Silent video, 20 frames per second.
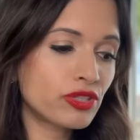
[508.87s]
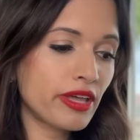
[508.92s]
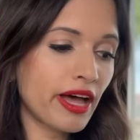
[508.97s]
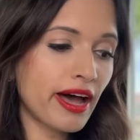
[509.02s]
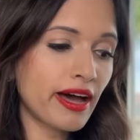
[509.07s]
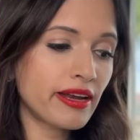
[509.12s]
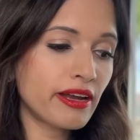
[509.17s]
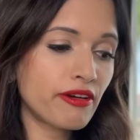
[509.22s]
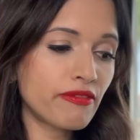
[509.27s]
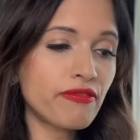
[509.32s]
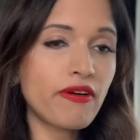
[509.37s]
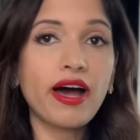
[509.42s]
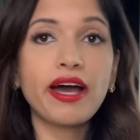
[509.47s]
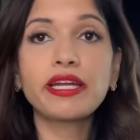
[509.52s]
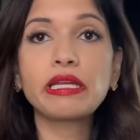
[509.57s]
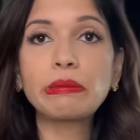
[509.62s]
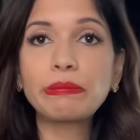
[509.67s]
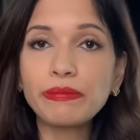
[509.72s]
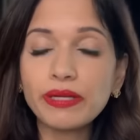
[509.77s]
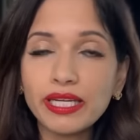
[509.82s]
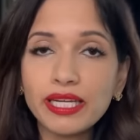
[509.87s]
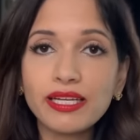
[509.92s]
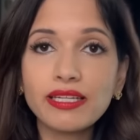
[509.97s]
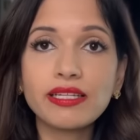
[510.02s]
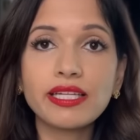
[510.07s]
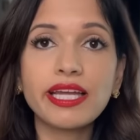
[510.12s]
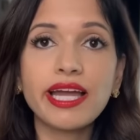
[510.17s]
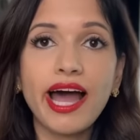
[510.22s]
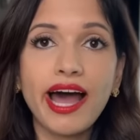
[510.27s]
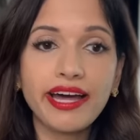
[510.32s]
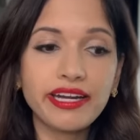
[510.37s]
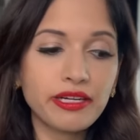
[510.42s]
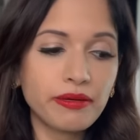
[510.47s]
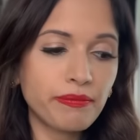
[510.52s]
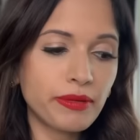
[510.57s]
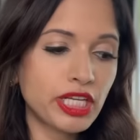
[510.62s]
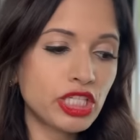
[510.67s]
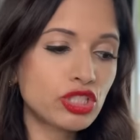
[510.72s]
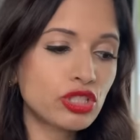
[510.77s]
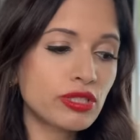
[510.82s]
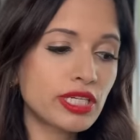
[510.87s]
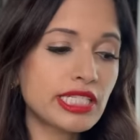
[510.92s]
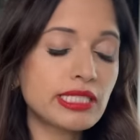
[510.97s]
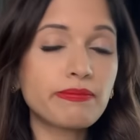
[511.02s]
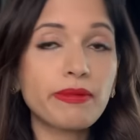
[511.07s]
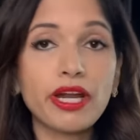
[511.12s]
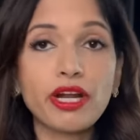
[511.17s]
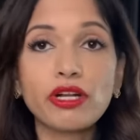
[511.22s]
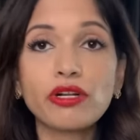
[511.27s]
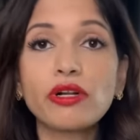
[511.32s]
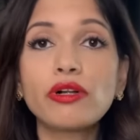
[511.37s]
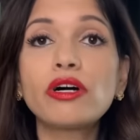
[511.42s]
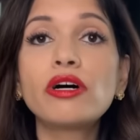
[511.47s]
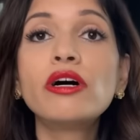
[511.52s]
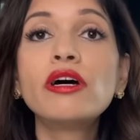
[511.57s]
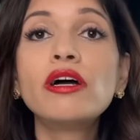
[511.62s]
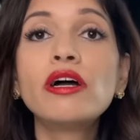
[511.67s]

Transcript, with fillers: that Irfan immediately added me to his medical